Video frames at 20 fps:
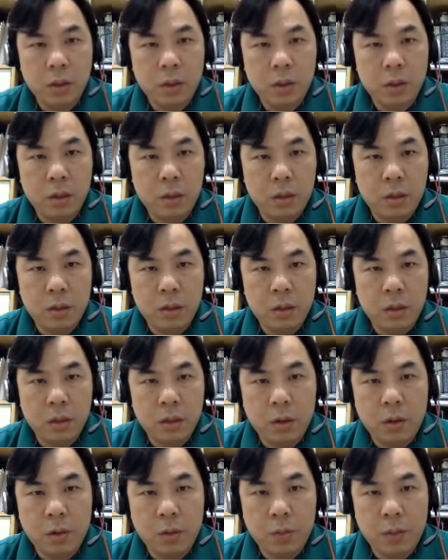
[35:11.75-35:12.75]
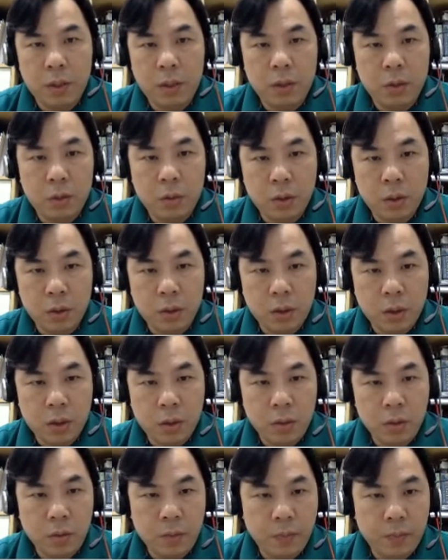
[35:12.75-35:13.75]
just copy this one
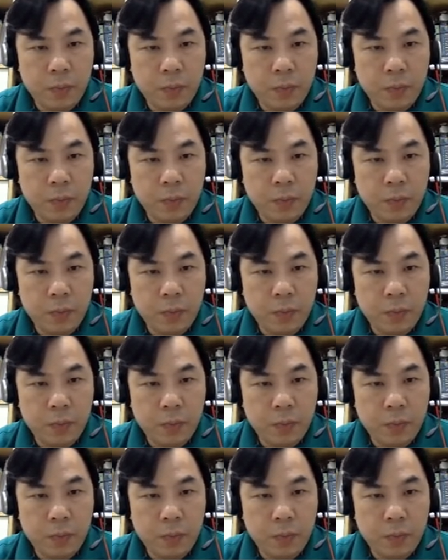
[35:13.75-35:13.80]
down,